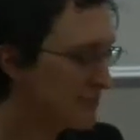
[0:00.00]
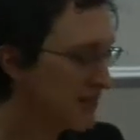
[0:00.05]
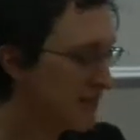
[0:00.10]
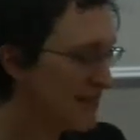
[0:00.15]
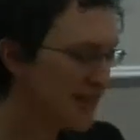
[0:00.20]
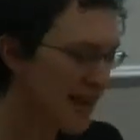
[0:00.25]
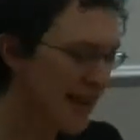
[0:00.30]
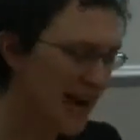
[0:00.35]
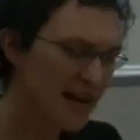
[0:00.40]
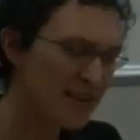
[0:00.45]

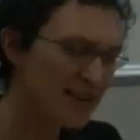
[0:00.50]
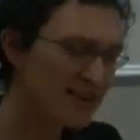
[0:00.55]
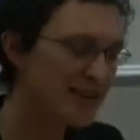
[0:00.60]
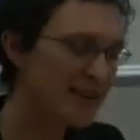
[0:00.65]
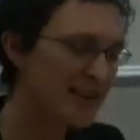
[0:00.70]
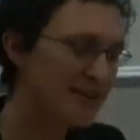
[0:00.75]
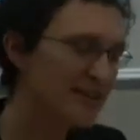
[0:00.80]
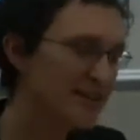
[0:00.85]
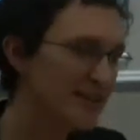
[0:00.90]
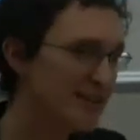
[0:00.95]
the art
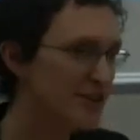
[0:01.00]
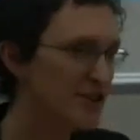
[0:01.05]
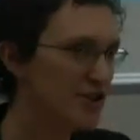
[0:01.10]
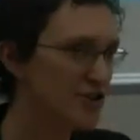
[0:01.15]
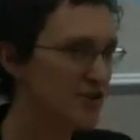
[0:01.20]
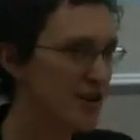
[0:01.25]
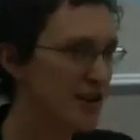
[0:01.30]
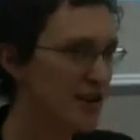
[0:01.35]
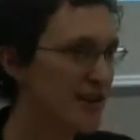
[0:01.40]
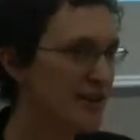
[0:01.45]
and antiques
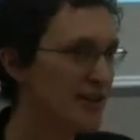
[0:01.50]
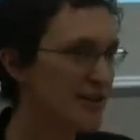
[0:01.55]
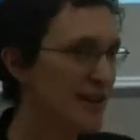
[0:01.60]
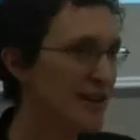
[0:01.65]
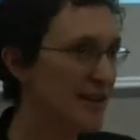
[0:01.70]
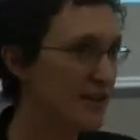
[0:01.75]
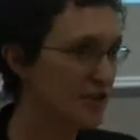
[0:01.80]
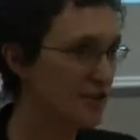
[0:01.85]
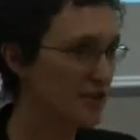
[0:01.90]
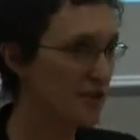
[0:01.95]
trade,
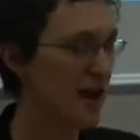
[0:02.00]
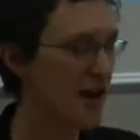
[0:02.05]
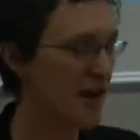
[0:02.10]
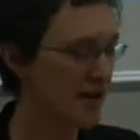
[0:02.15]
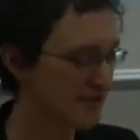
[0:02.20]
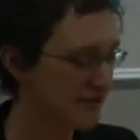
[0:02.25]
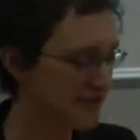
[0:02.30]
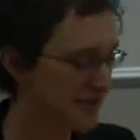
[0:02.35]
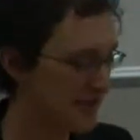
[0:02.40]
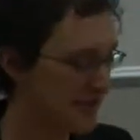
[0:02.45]
and
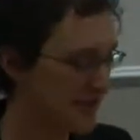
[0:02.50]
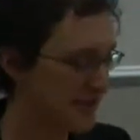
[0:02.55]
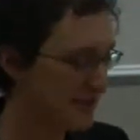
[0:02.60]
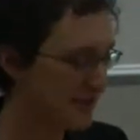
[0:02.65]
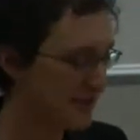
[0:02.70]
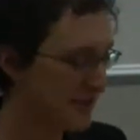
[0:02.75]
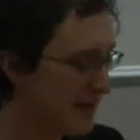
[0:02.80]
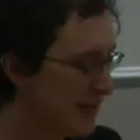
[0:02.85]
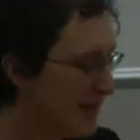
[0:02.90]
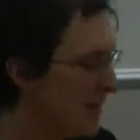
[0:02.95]
crafts.
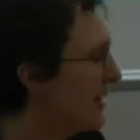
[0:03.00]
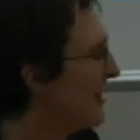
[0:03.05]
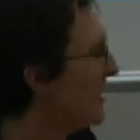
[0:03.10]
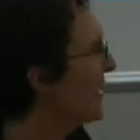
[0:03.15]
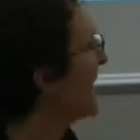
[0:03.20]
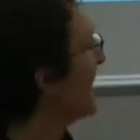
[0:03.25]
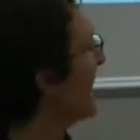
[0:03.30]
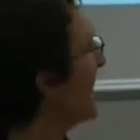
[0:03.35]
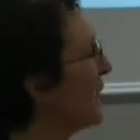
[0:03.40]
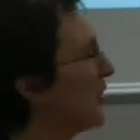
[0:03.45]

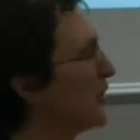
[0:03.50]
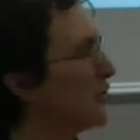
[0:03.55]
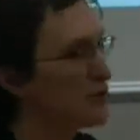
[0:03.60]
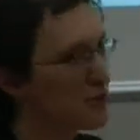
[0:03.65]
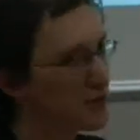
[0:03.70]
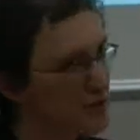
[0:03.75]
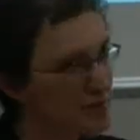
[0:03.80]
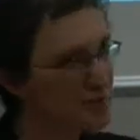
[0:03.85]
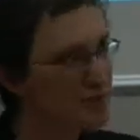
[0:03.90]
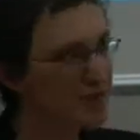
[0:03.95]
Now I know there
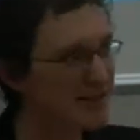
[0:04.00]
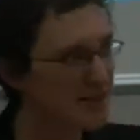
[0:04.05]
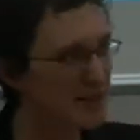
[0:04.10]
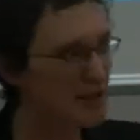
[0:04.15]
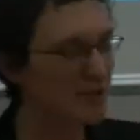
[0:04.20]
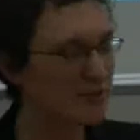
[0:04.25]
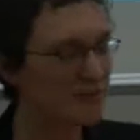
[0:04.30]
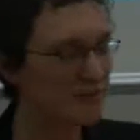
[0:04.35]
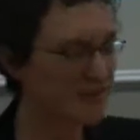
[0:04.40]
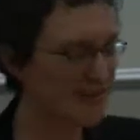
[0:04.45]
can be
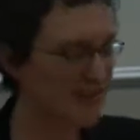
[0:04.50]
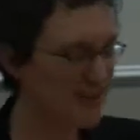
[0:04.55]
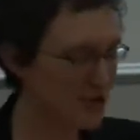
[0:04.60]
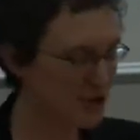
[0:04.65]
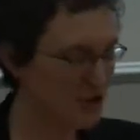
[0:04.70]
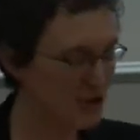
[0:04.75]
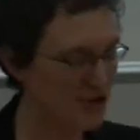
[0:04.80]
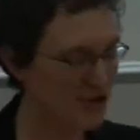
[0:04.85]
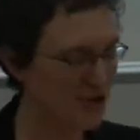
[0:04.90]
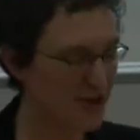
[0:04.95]
some
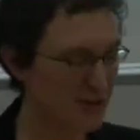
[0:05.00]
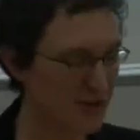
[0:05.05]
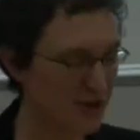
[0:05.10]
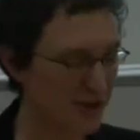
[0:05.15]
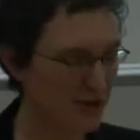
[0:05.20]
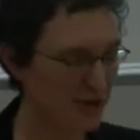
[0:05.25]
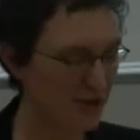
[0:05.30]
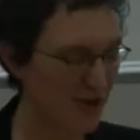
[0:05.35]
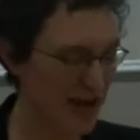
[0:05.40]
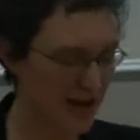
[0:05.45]
discussion there about
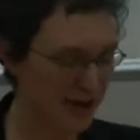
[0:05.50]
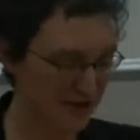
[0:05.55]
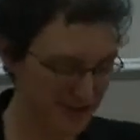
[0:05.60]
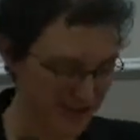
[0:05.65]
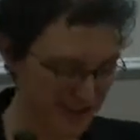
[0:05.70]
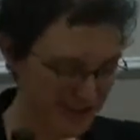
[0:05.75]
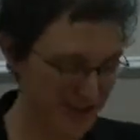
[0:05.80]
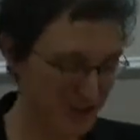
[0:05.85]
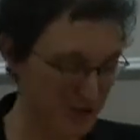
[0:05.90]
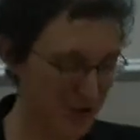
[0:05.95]
crafts
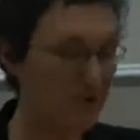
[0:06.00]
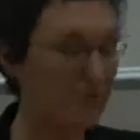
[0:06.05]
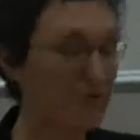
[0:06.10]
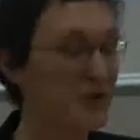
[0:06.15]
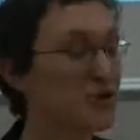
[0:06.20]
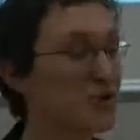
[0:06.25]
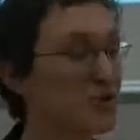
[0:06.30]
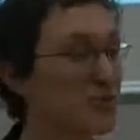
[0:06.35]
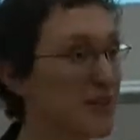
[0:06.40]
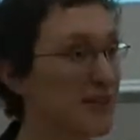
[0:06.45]
as to whether it
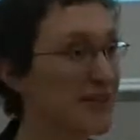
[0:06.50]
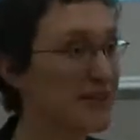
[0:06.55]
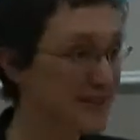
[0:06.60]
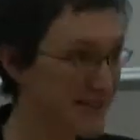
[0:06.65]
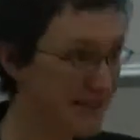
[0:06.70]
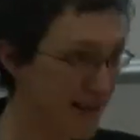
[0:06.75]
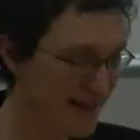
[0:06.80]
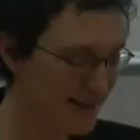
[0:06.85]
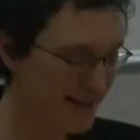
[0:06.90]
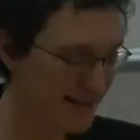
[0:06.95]
should be in the
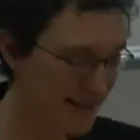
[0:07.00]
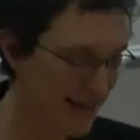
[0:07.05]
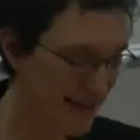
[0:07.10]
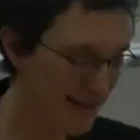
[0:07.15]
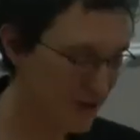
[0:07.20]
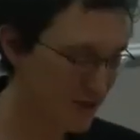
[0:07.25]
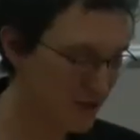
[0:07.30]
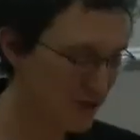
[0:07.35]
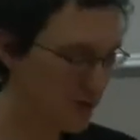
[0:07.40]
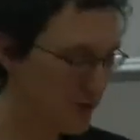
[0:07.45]
second
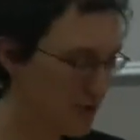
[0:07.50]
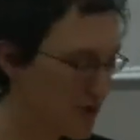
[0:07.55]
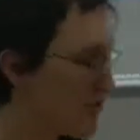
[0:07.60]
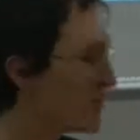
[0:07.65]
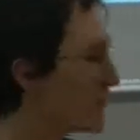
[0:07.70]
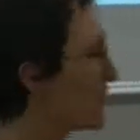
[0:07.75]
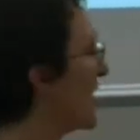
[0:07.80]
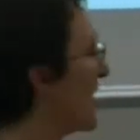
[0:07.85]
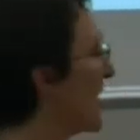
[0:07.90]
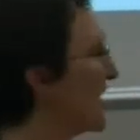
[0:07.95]
category, which is
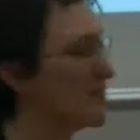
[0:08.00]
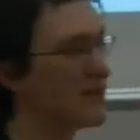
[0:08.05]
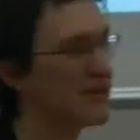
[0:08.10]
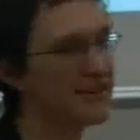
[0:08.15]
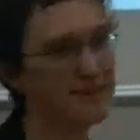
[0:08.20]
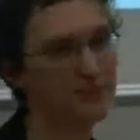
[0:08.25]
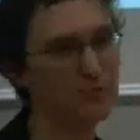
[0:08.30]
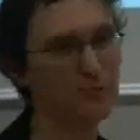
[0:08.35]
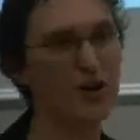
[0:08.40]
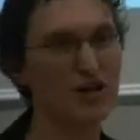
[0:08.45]
creative
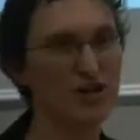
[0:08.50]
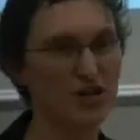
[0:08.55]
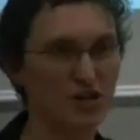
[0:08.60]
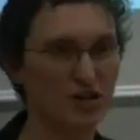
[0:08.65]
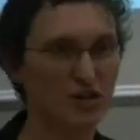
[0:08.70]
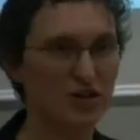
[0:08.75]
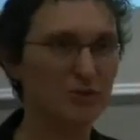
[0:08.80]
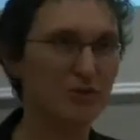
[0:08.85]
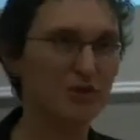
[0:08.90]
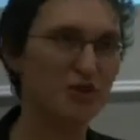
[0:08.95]
expression,
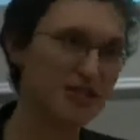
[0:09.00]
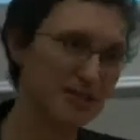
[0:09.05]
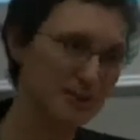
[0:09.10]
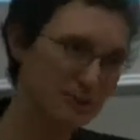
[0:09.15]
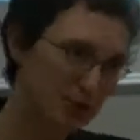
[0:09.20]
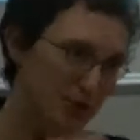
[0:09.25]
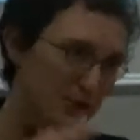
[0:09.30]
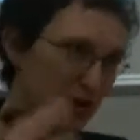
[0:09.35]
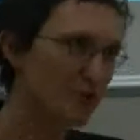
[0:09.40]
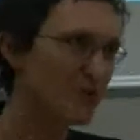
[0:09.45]
which I
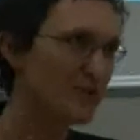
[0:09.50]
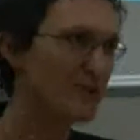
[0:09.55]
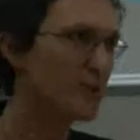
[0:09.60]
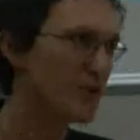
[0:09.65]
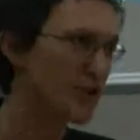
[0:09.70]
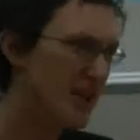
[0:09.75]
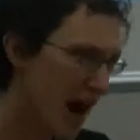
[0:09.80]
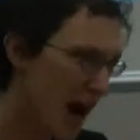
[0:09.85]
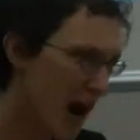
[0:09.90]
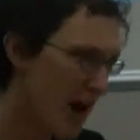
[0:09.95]
suppose covers more
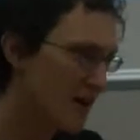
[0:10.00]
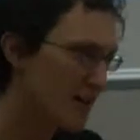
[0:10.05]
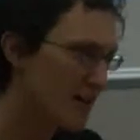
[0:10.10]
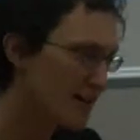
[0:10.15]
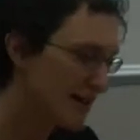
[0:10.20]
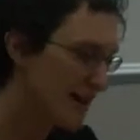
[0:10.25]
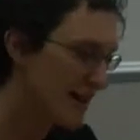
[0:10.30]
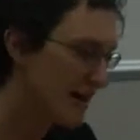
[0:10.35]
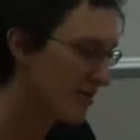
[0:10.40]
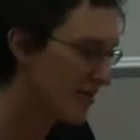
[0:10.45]
the arts
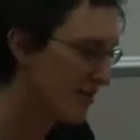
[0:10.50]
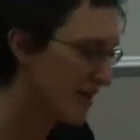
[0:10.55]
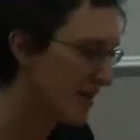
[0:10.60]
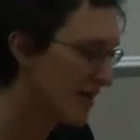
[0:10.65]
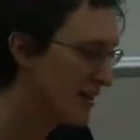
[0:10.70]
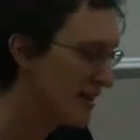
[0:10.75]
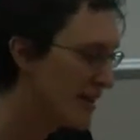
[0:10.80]
area.